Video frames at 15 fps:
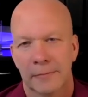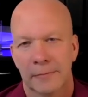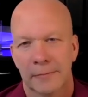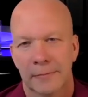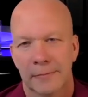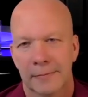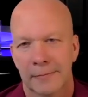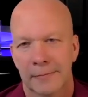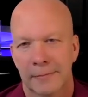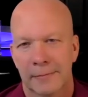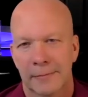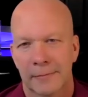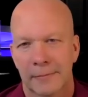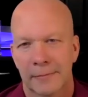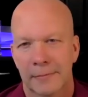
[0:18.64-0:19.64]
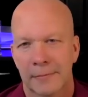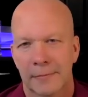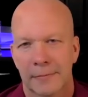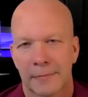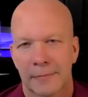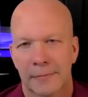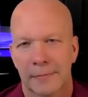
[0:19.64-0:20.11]

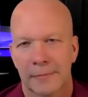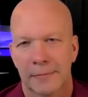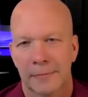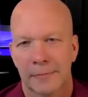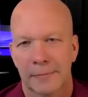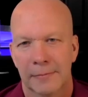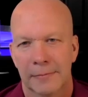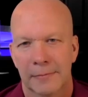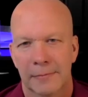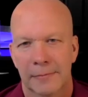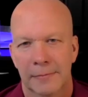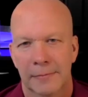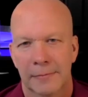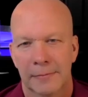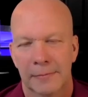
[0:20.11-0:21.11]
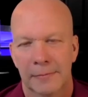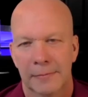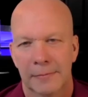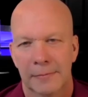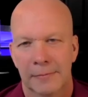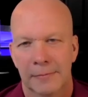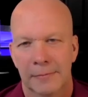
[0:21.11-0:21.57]

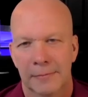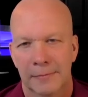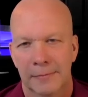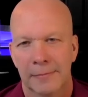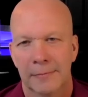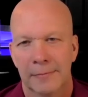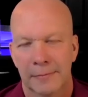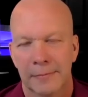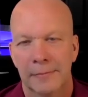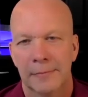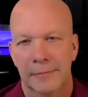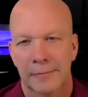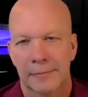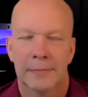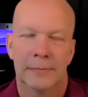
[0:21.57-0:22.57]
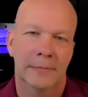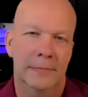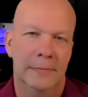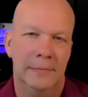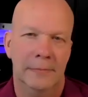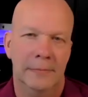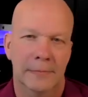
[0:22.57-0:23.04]

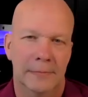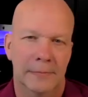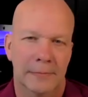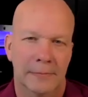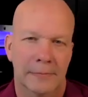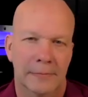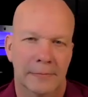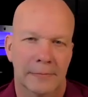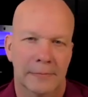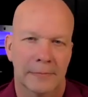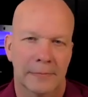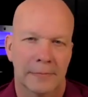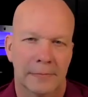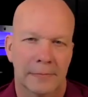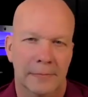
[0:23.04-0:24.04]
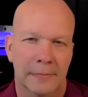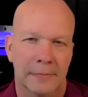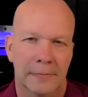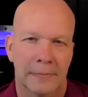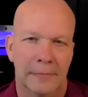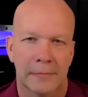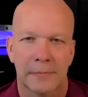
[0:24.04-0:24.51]

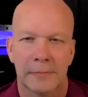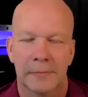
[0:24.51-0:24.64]
(silent)